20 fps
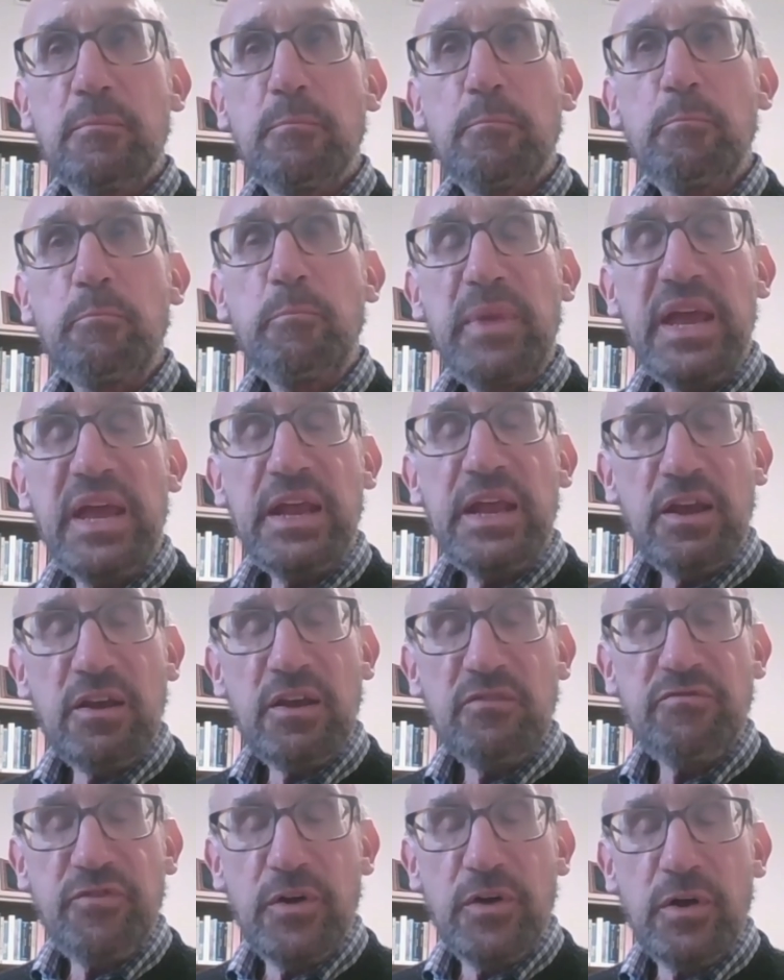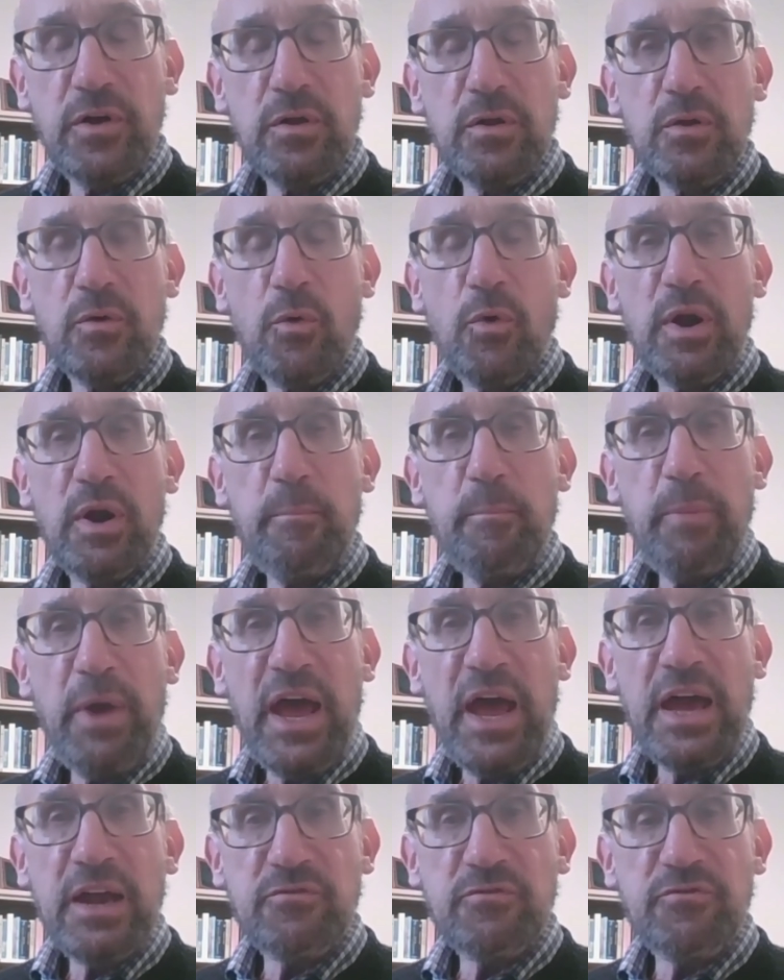meaningful or
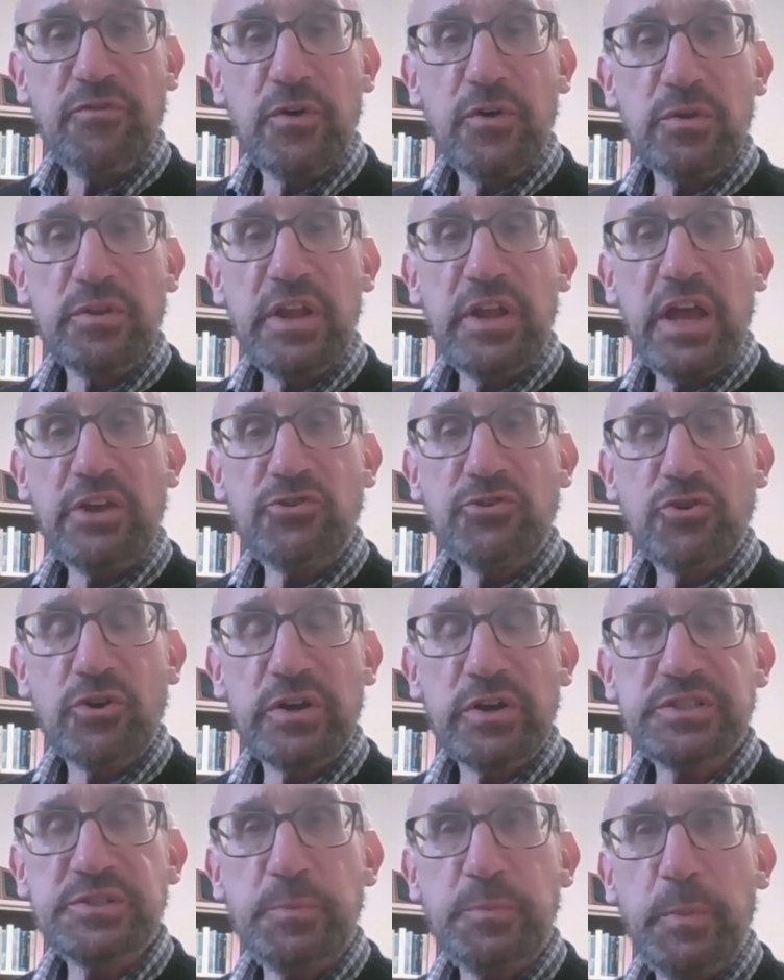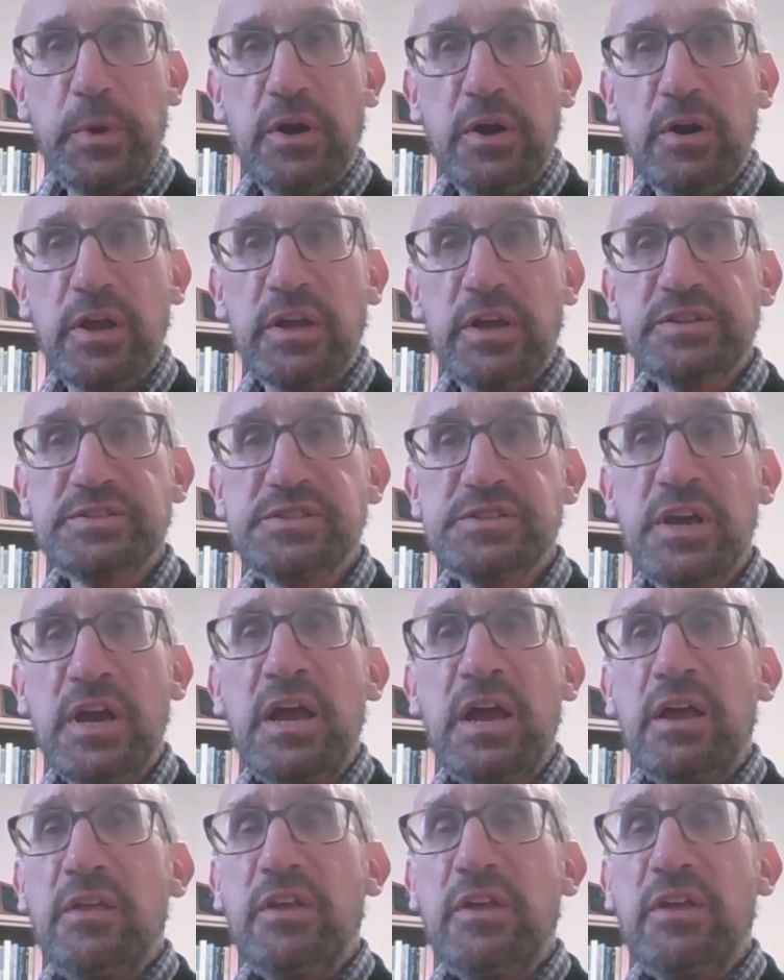impactful nature experience
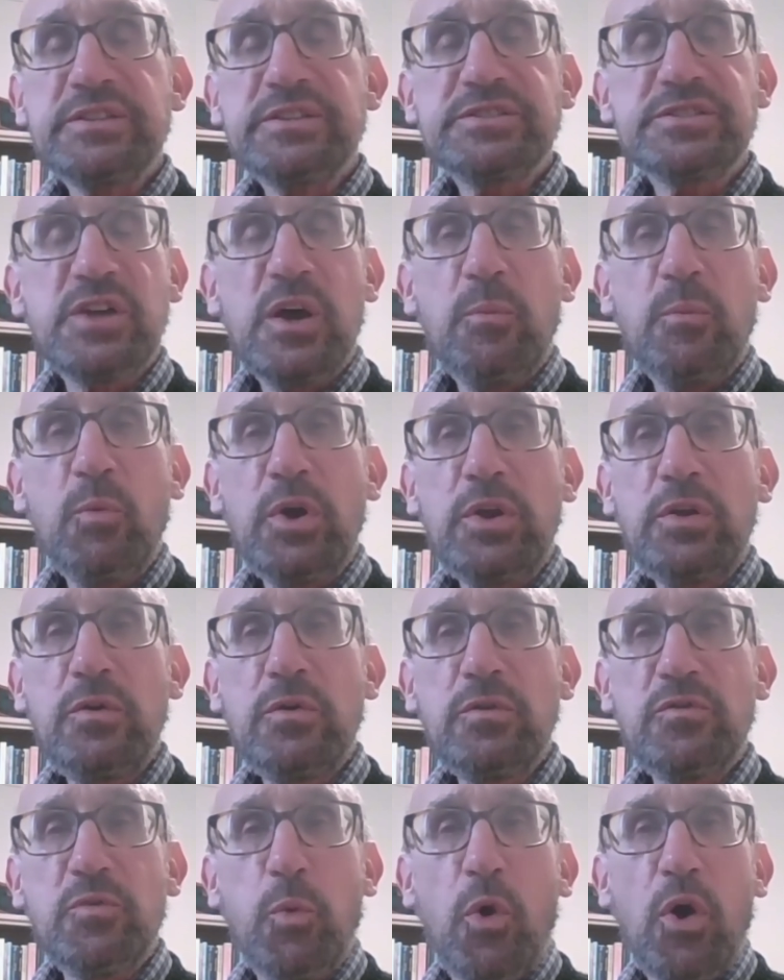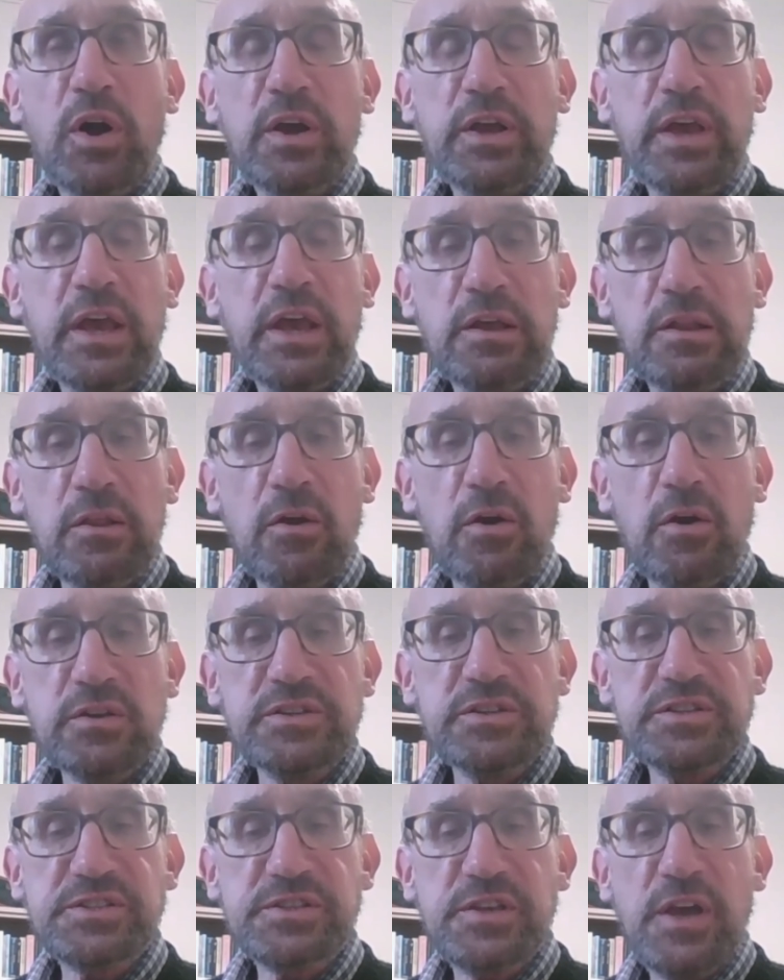than someone who's walking along
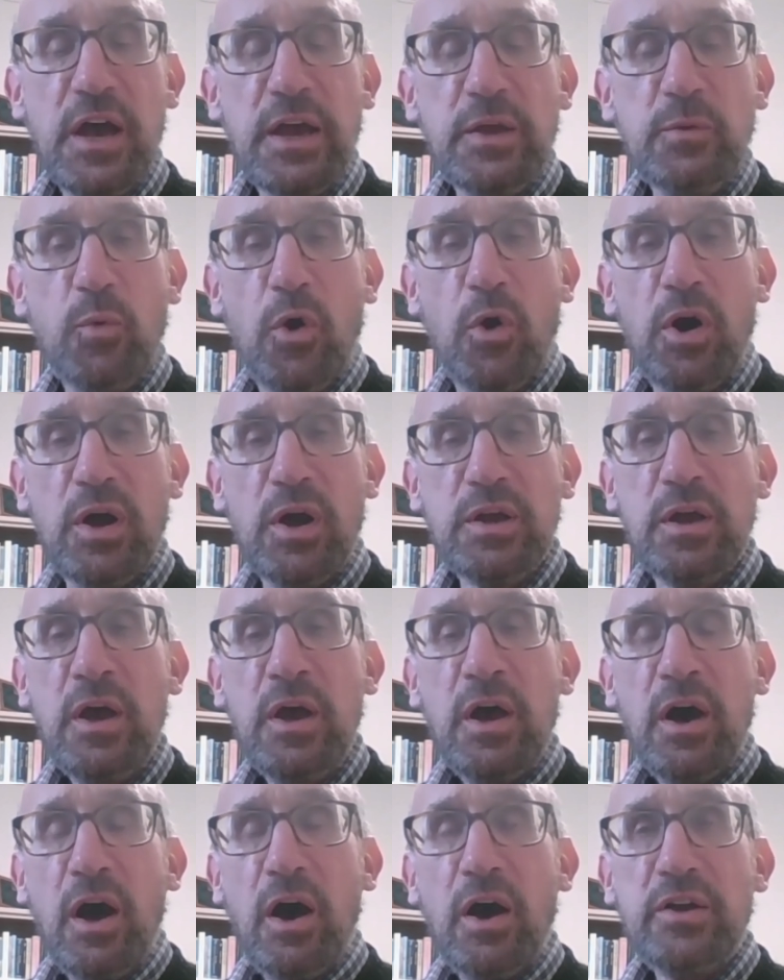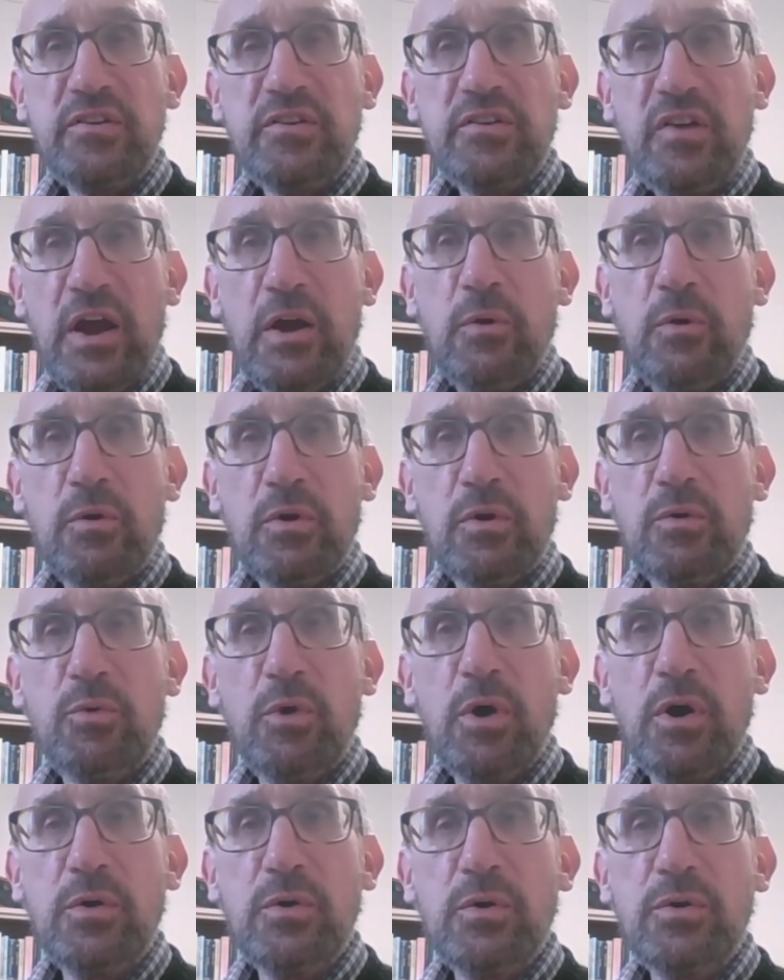the sidewalk on Tower
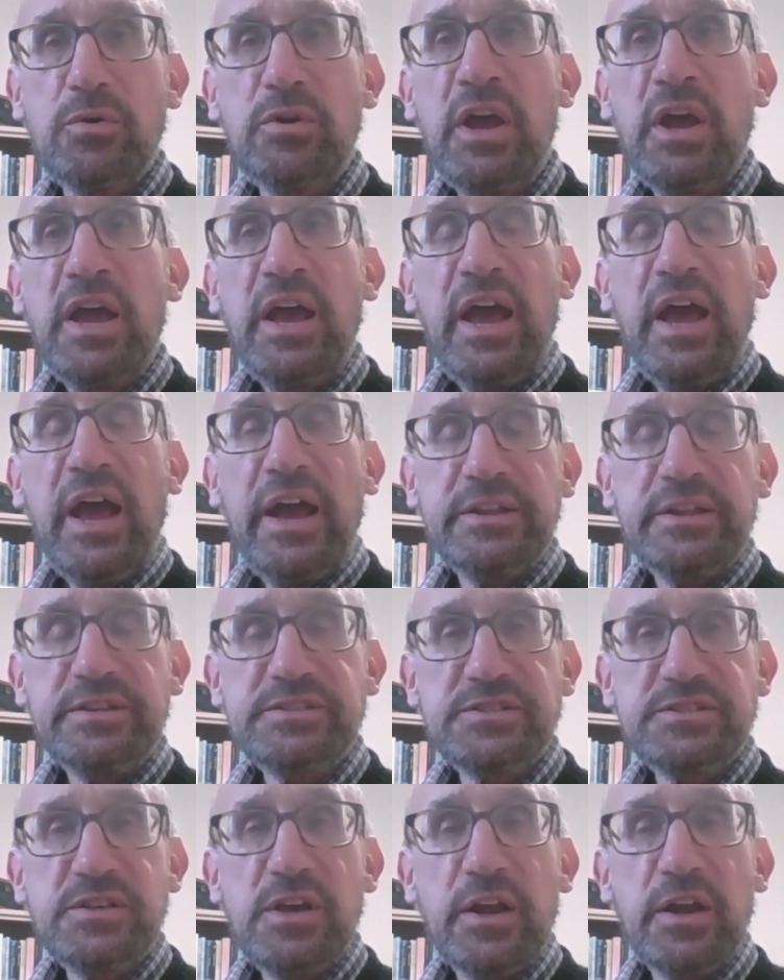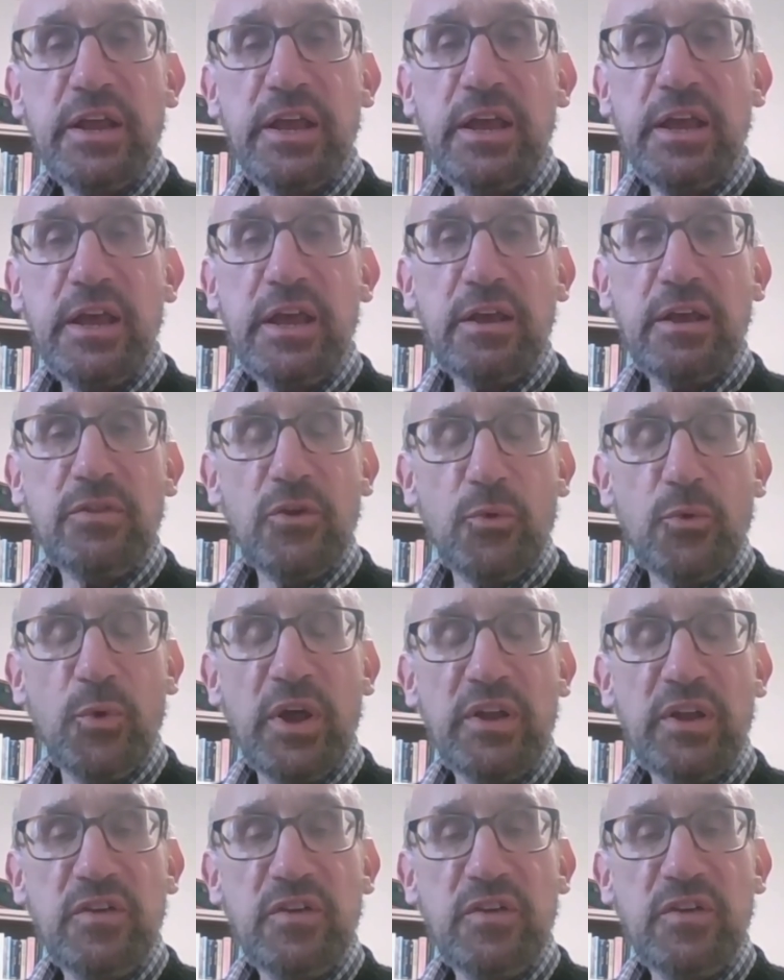Road and studying the
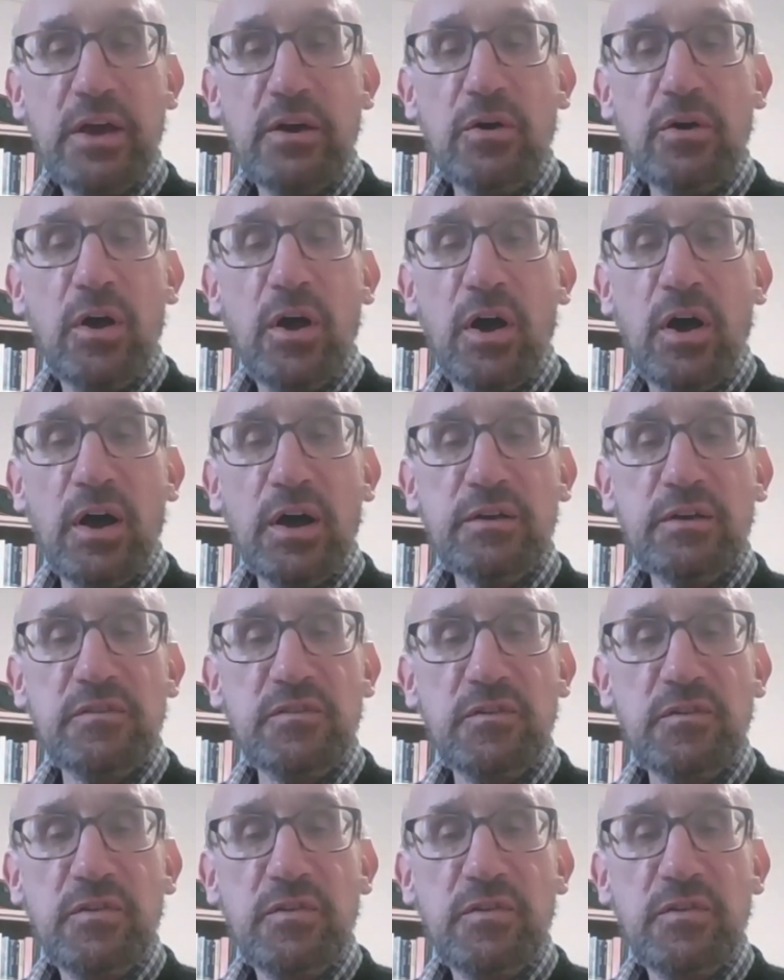red tail hawks